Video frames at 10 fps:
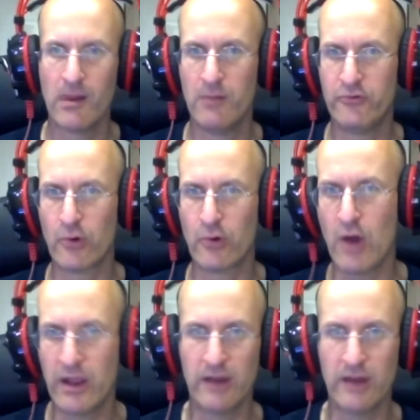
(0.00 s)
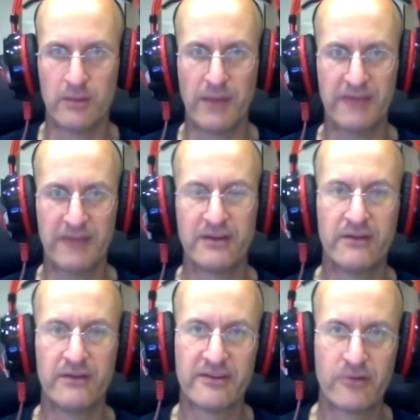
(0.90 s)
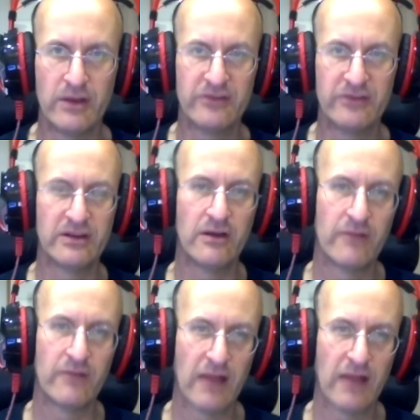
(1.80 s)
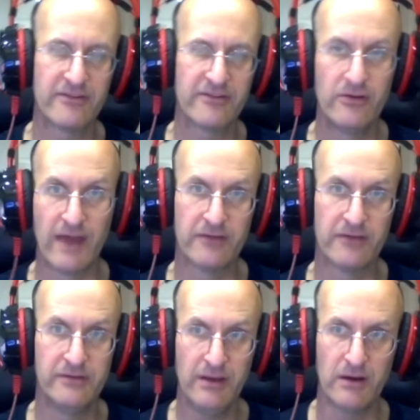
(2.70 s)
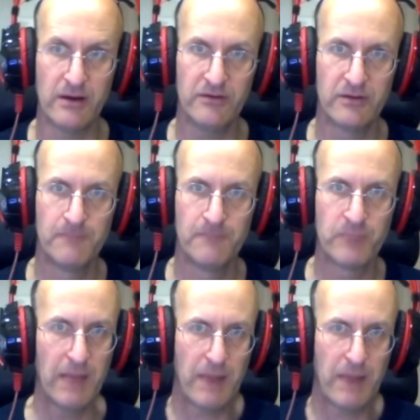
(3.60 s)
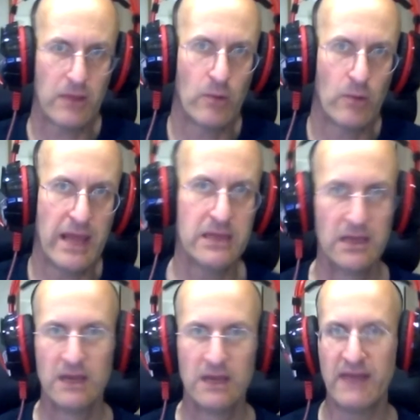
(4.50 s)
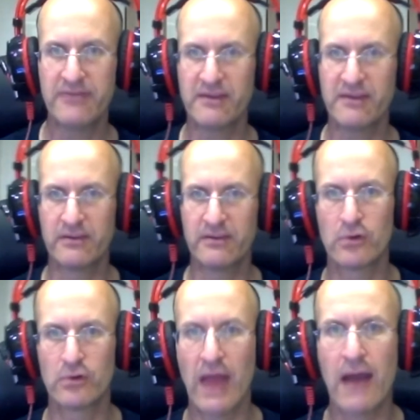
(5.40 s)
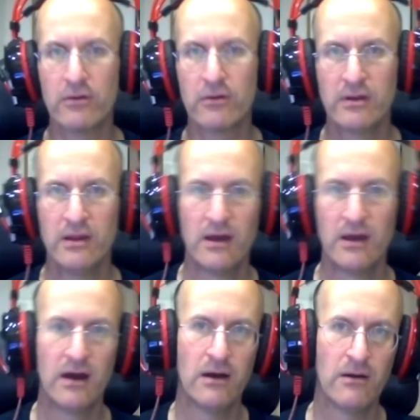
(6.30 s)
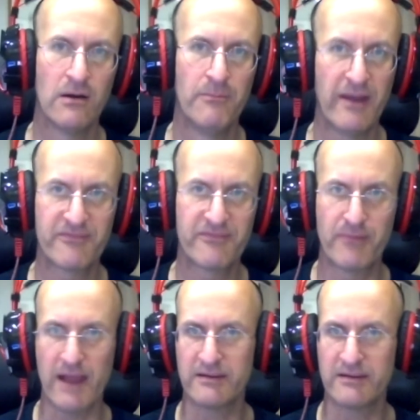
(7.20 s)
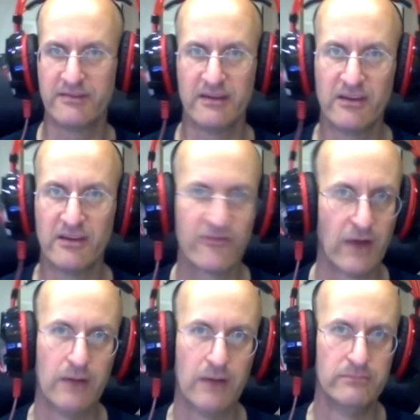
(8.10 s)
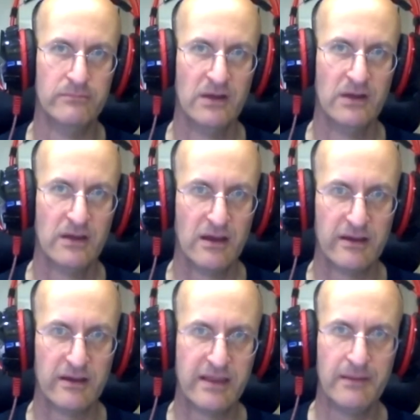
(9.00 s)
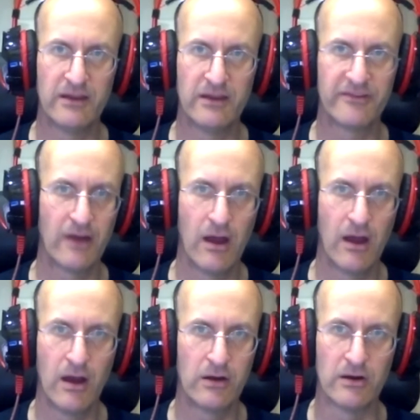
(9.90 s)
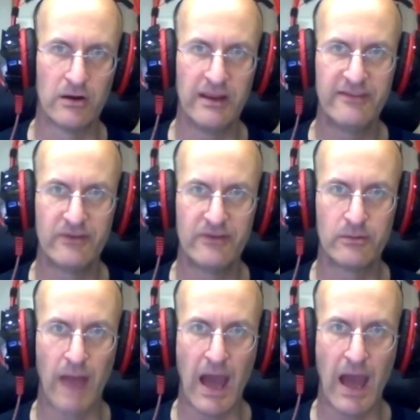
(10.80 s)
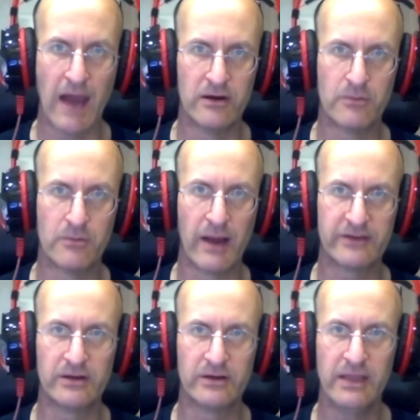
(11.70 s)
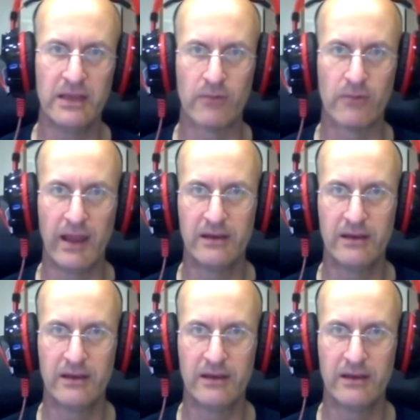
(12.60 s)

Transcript: drawing on the best of its tradition over the last 2,000 years. And by the way, that doesn't rule out best practices from Kim Il-sung or Lee Seung-man or Park Chung-hee, right?